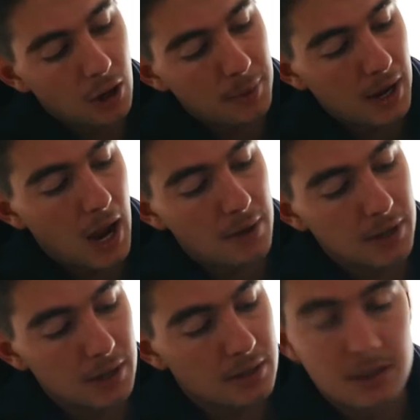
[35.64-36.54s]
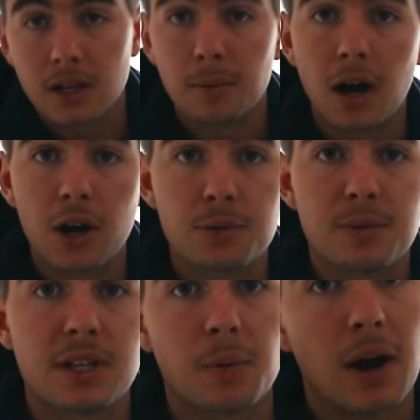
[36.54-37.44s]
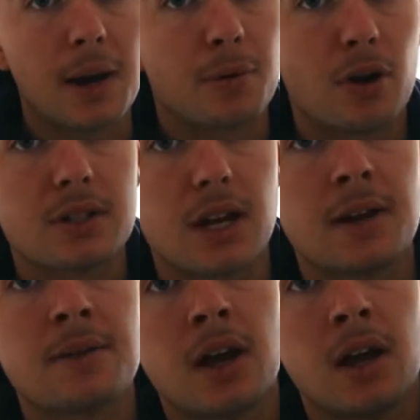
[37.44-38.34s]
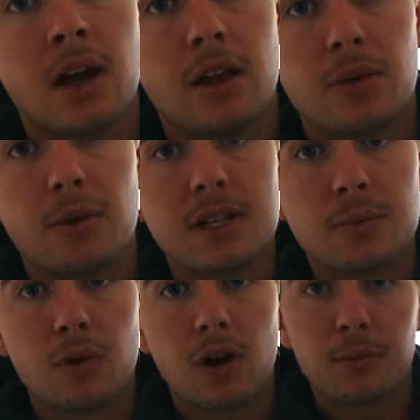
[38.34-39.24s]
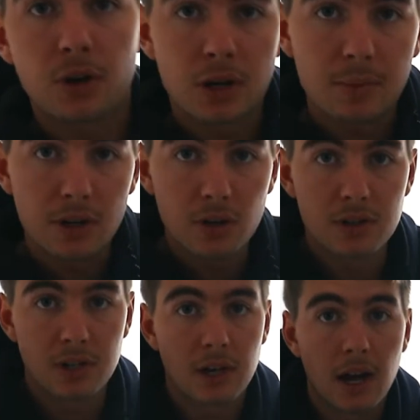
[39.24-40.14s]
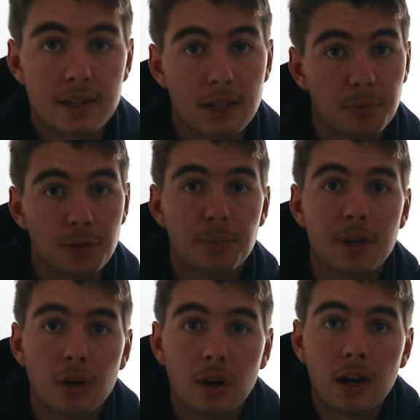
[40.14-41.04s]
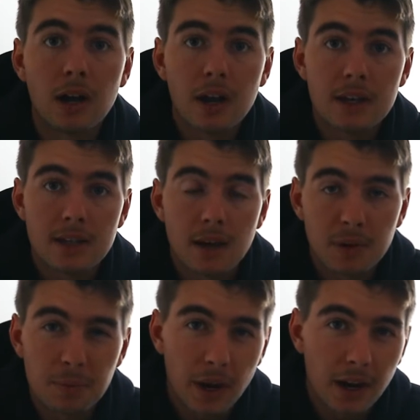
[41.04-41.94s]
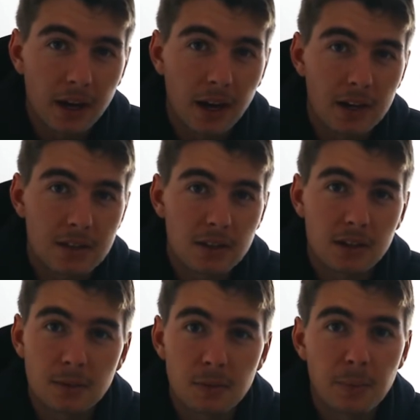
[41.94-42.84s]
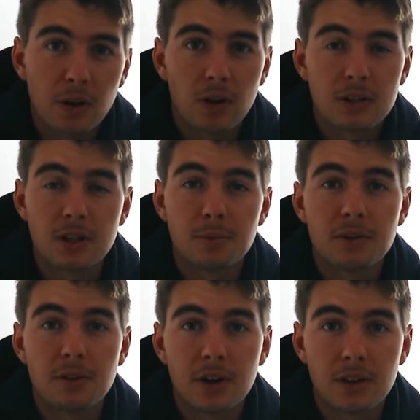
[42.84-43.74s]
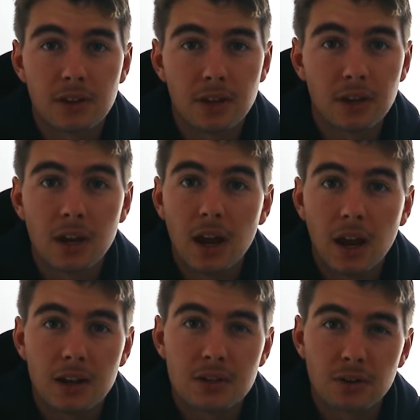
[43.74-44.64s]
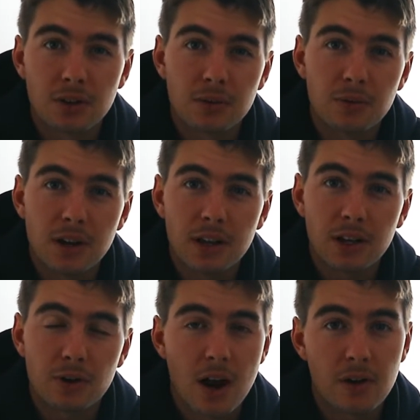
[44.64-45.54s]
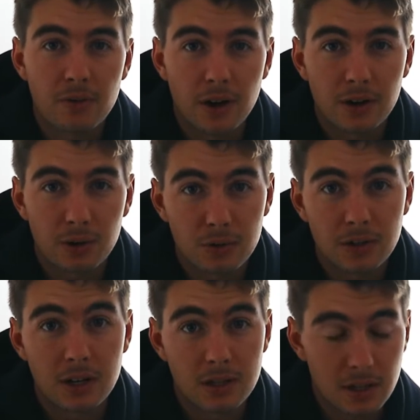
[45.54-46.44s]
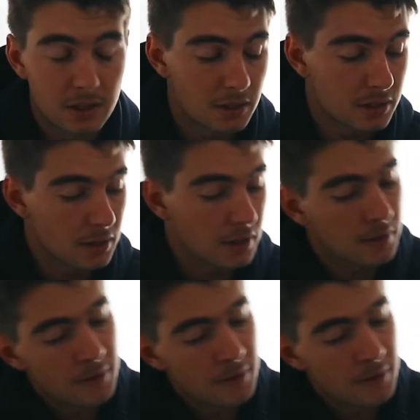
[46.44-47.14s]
I'll be having some 100% whey protein. The reason why I'm not going to be using a WPI is that with pancakes, a WPI is going to be very thin and it's not going to really create a very good consistency.